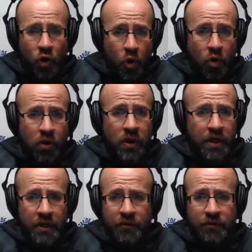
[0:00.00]
or
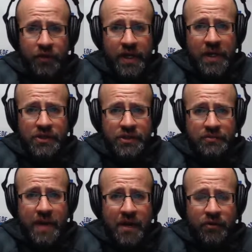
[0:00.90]
another free agent
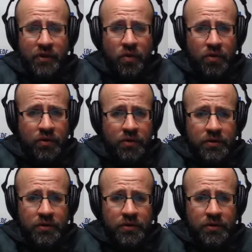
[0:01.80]
boundary corner.